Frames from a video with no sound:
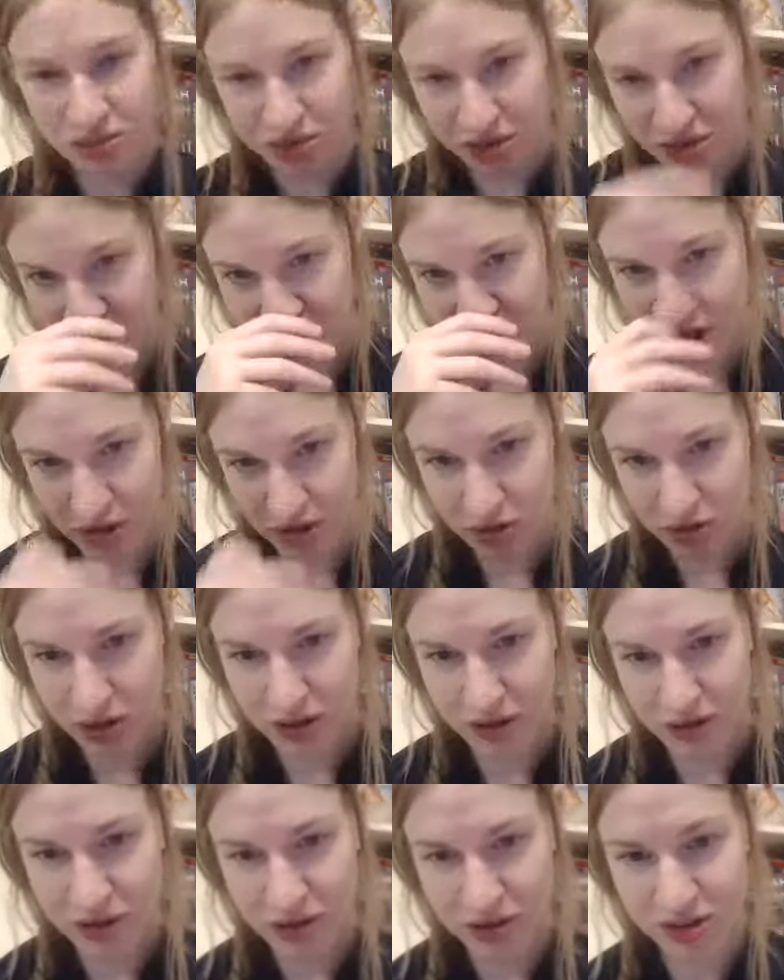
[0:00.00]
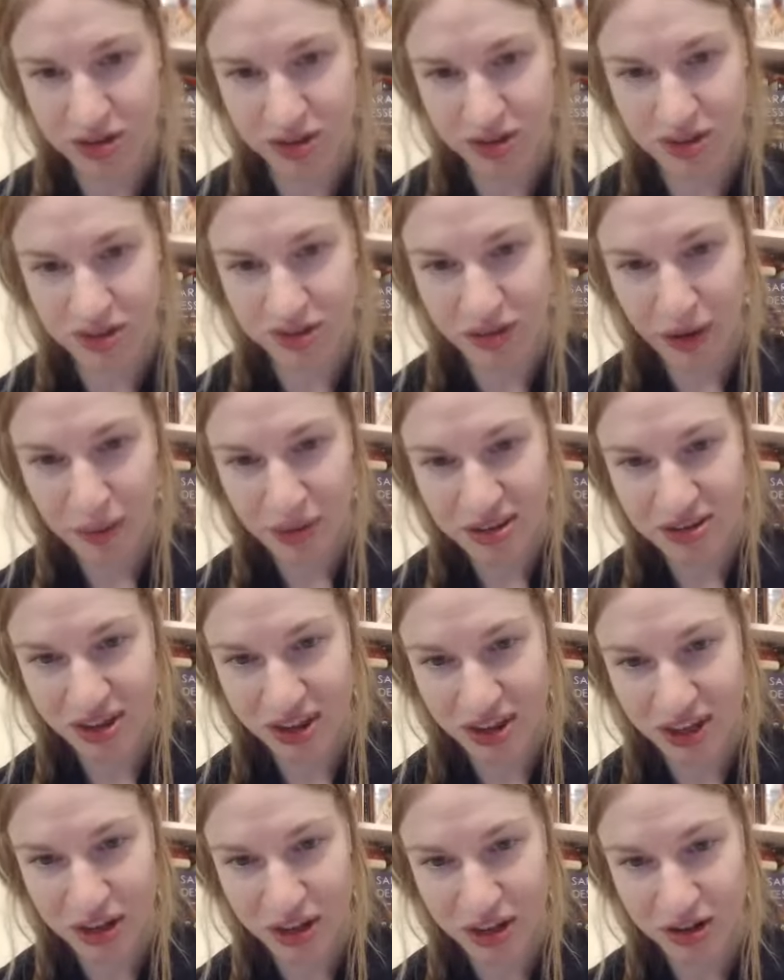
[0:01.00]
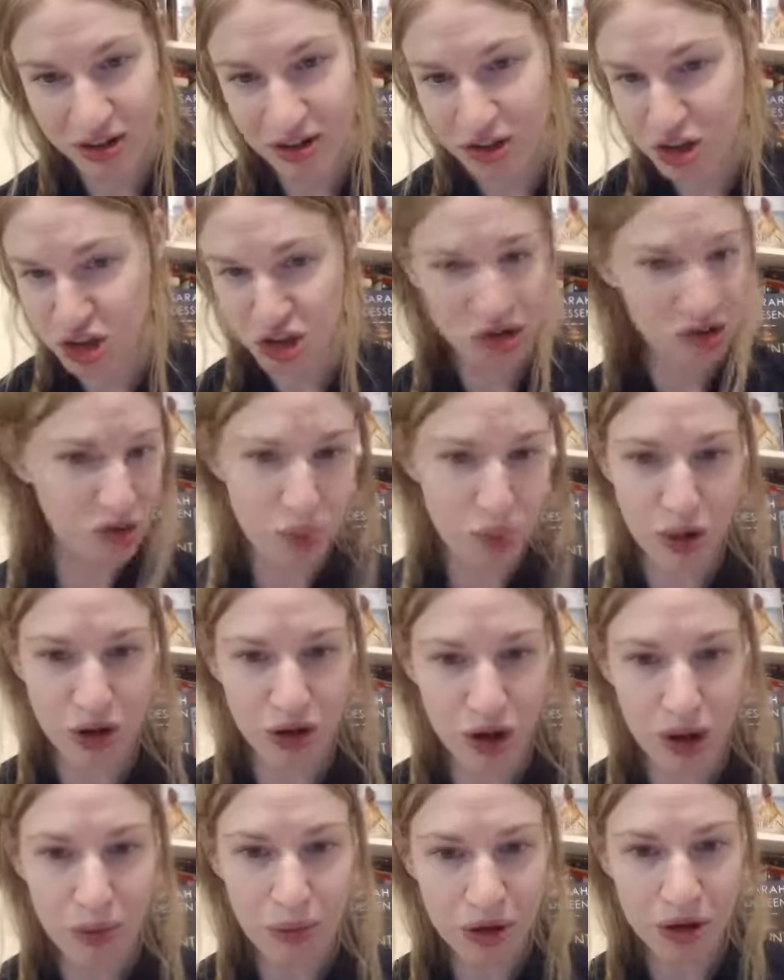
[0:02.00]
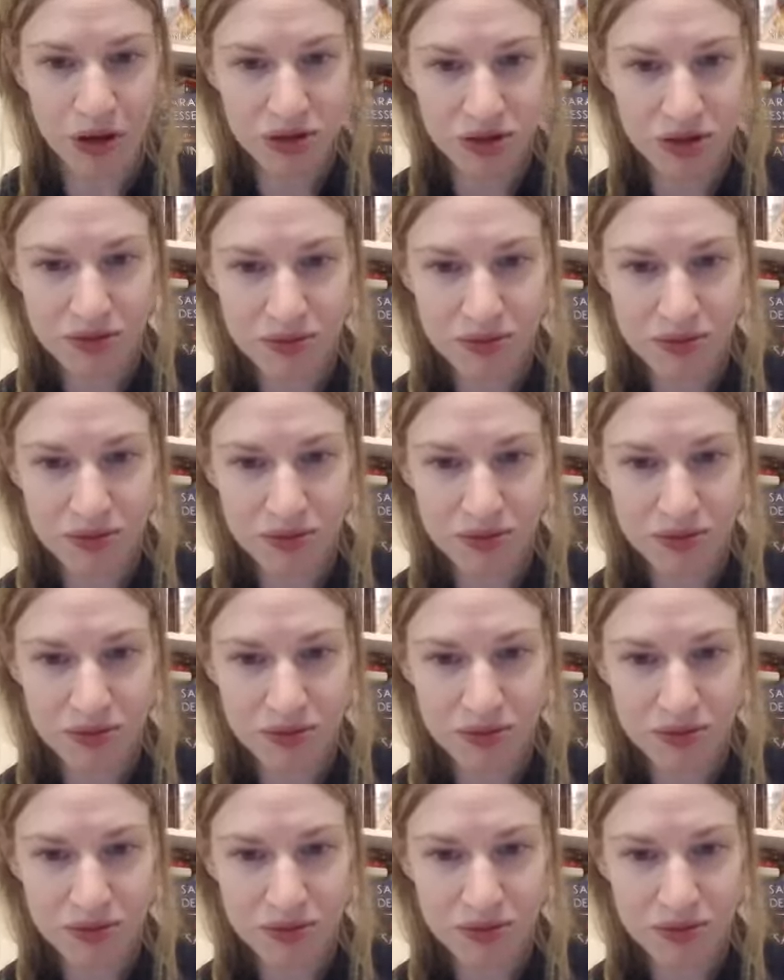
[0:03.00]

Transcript: a ghostwriter versus a developmental editor, just the pure numbers?